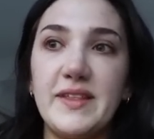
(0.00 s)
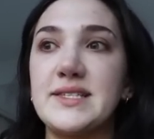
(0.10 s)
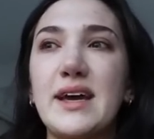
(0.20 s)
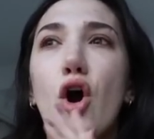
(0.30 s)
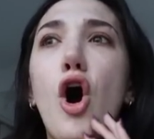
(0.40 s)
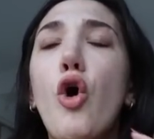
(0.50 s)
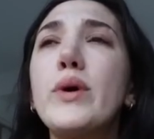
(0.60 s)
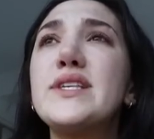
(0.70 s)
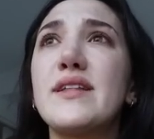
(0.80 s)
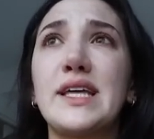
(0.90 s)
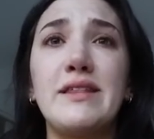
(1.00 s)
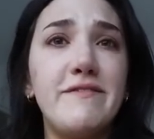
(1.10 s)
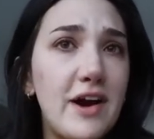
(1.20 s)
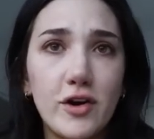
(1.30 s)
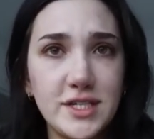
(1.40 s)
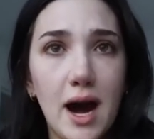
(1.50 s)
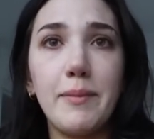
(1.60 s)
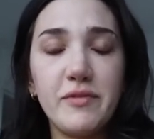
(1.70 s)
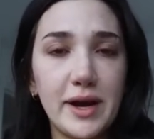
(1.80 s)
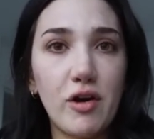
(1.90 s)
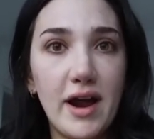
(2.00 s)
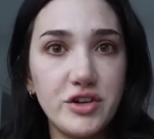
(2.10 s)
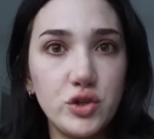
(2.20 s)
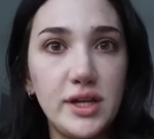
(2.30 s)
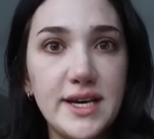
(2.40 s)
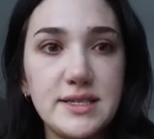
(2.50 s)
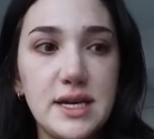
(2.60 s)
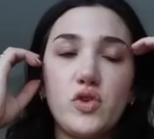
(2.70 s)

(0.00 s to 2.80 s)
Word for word: That's like always at like the very top of my gratitude list.